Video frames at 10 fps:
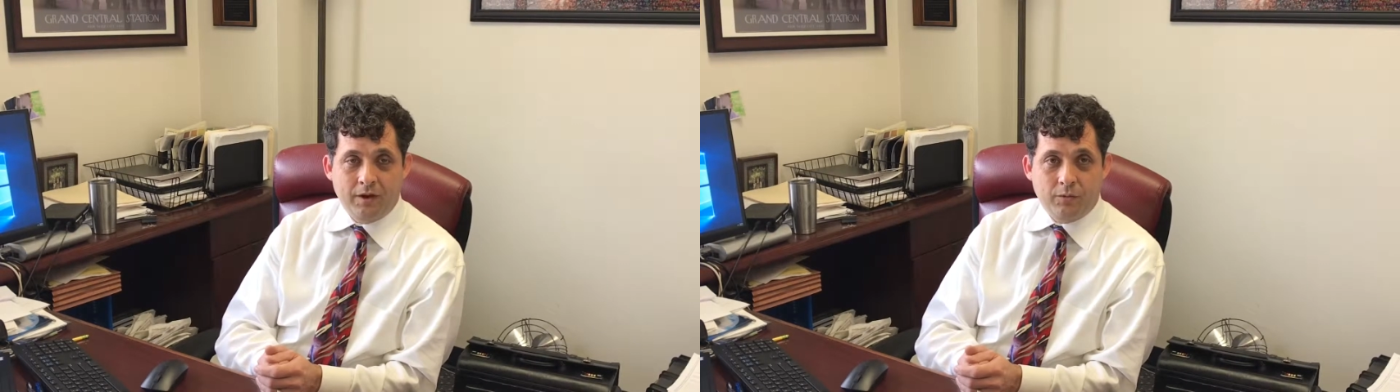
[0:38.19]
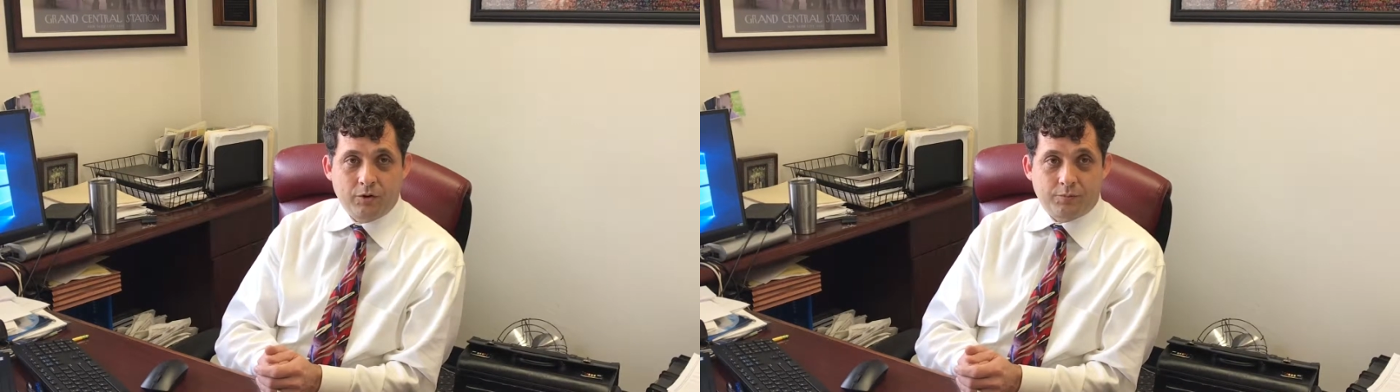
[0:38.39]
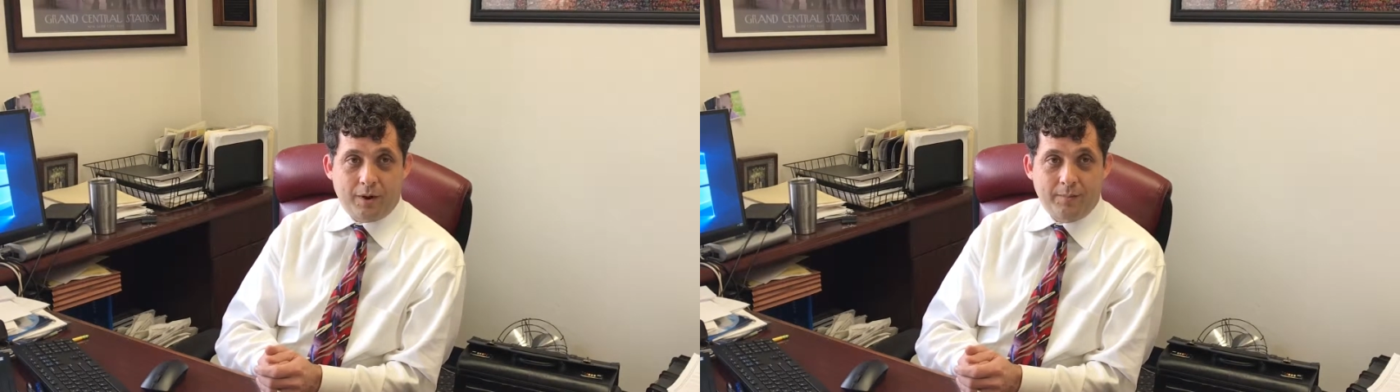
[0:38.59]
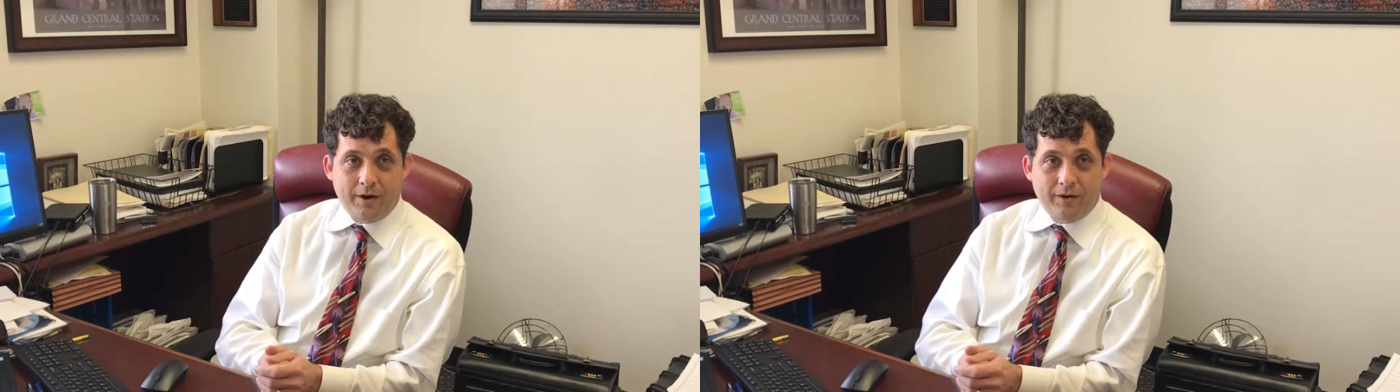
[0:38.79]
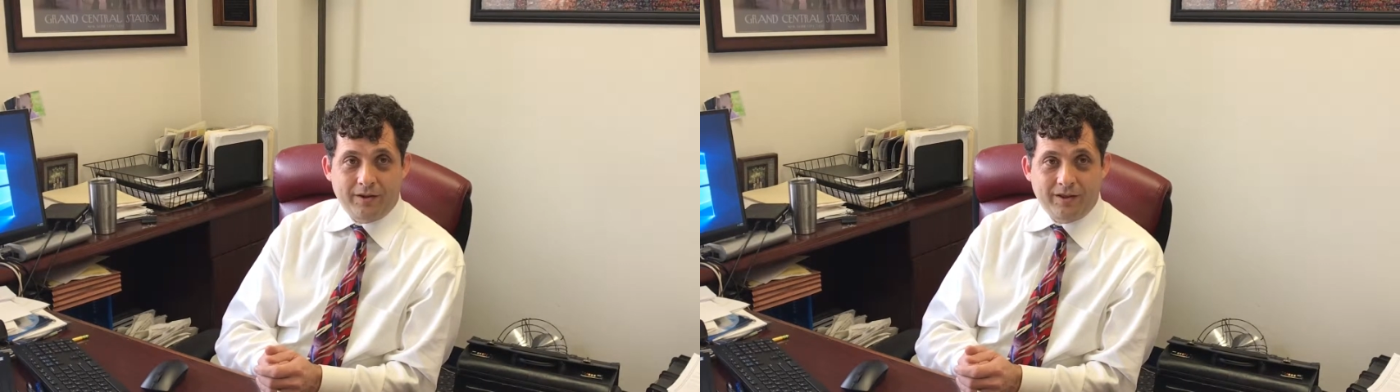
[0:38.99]
which
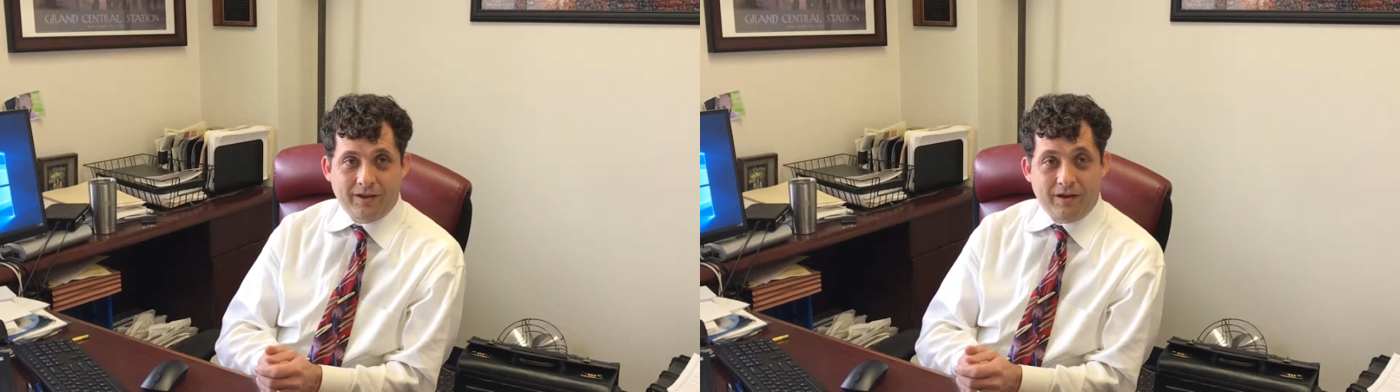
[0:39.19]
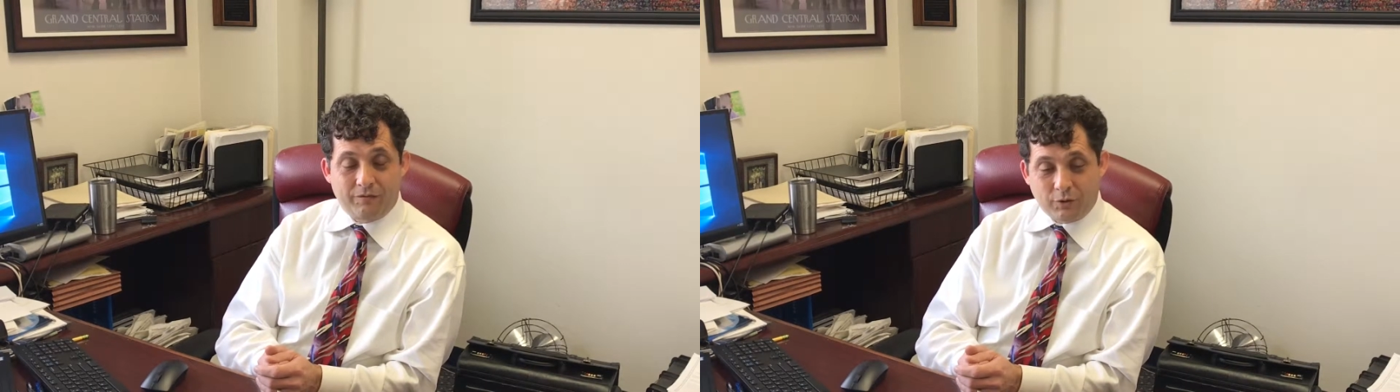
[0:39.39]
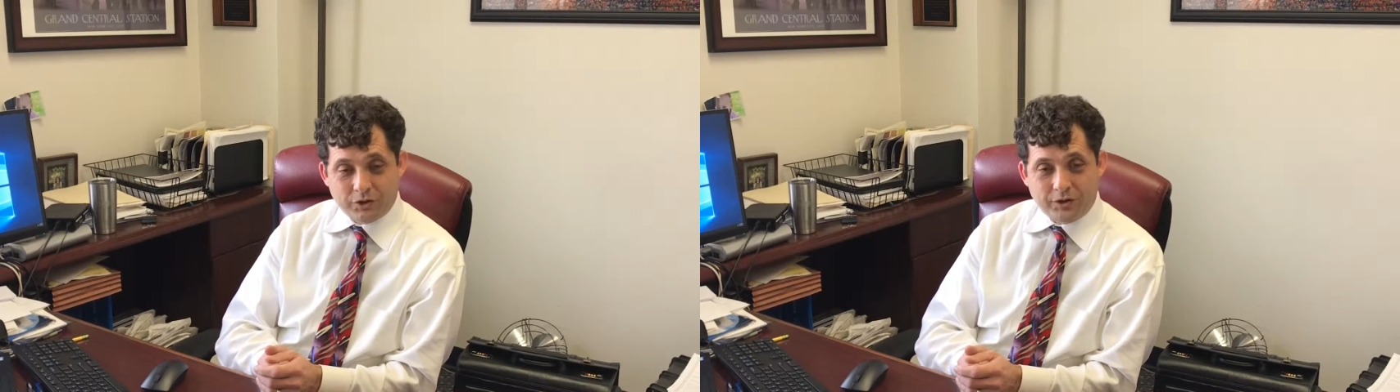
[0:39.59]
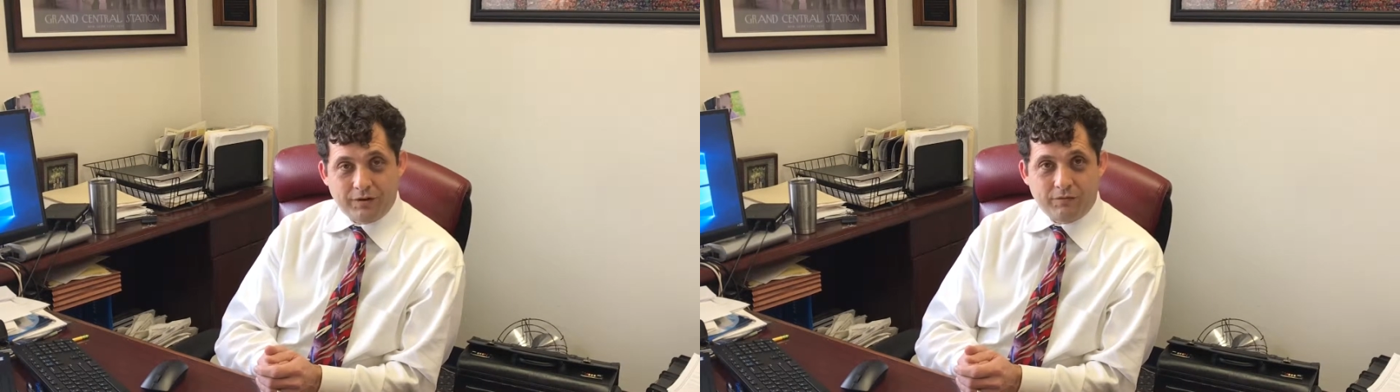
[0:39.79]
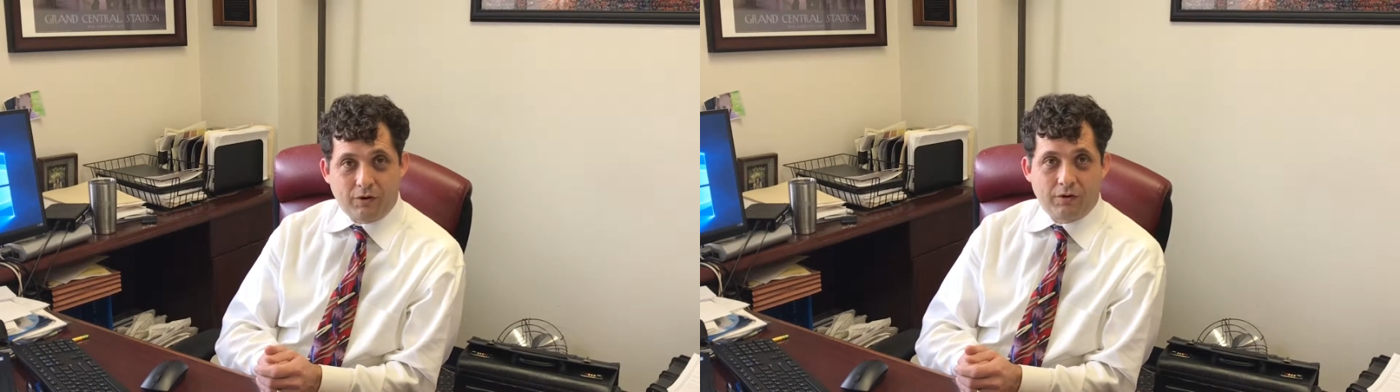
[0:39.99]
primarily, unfortunately,
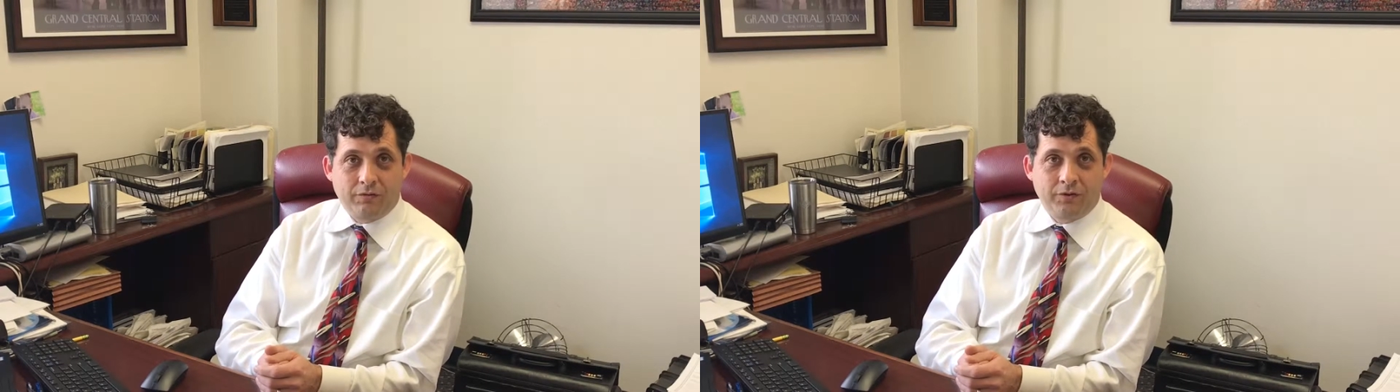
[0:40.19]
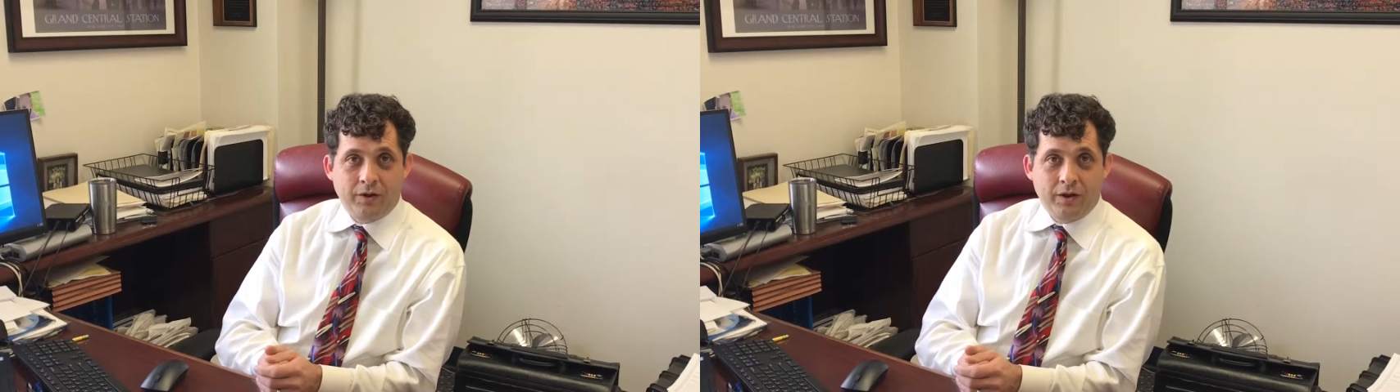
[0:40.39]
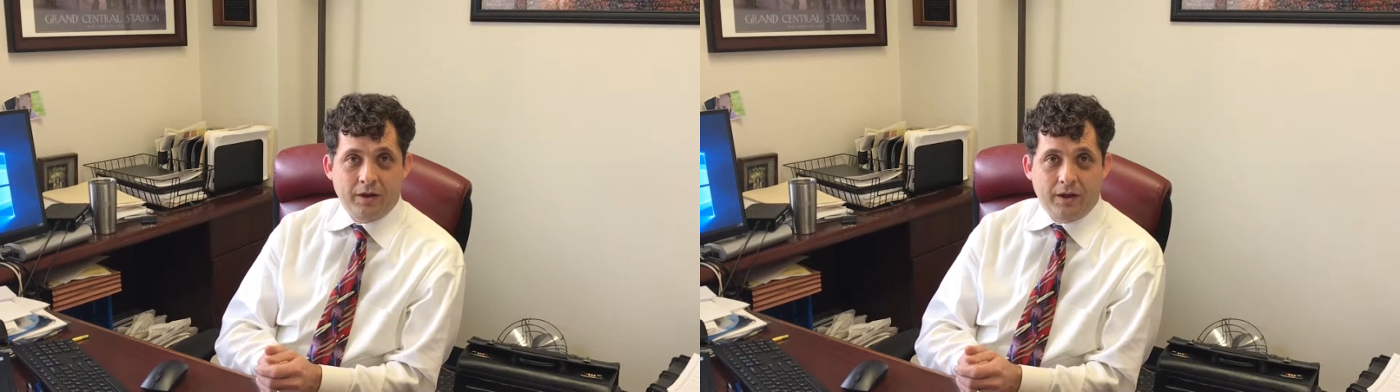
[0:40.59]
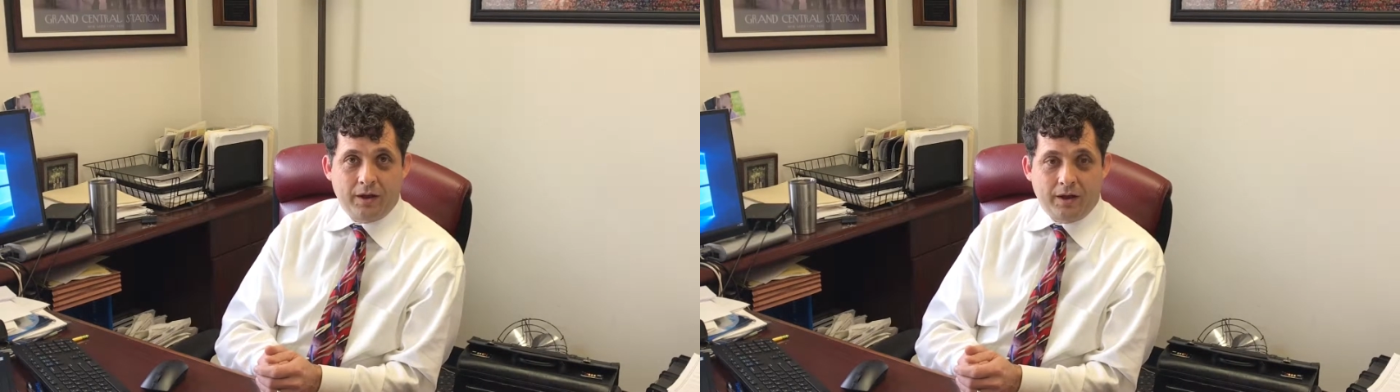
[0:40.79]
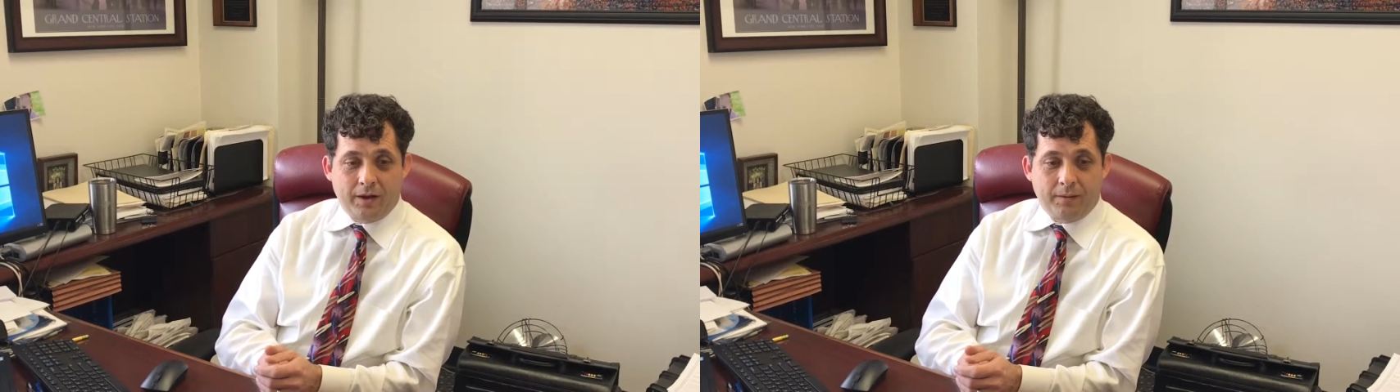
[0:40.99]
involves
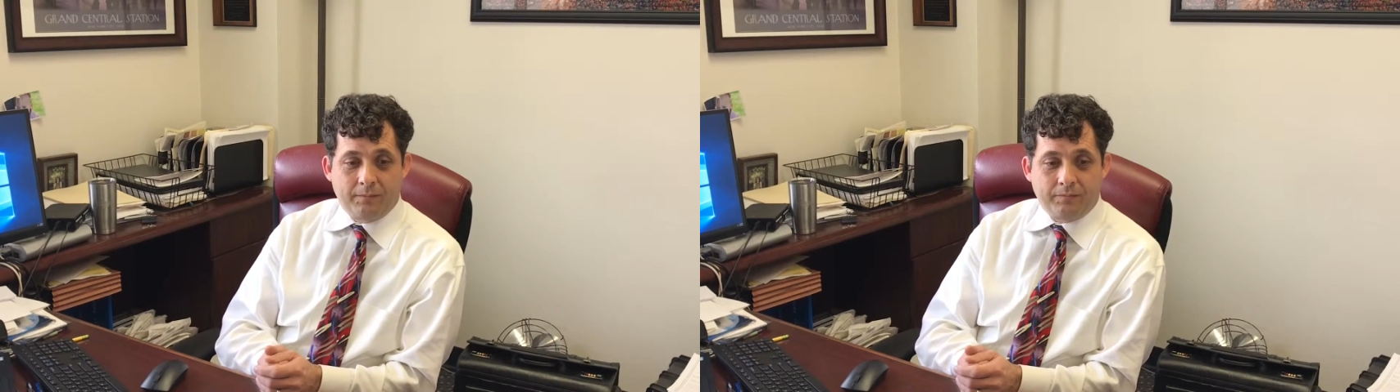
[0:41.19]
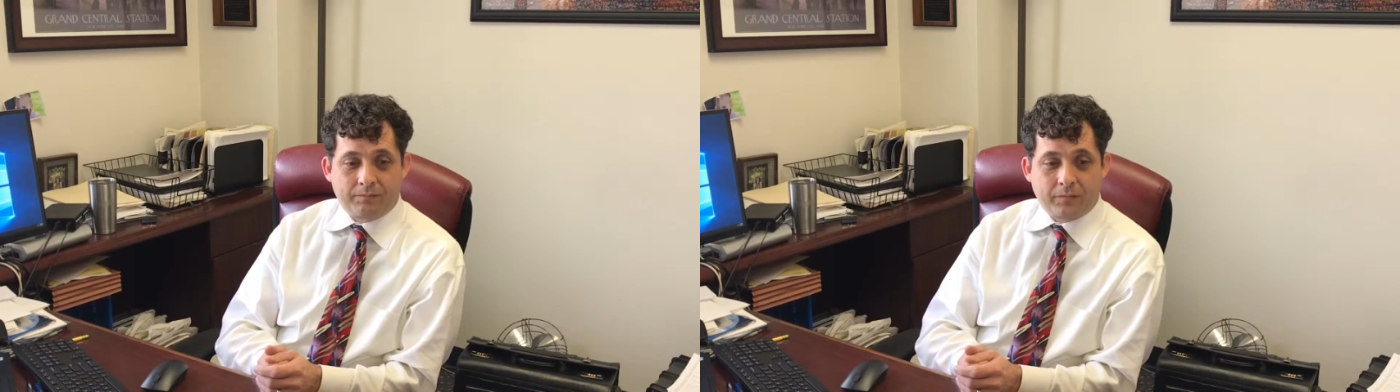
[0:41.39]
um,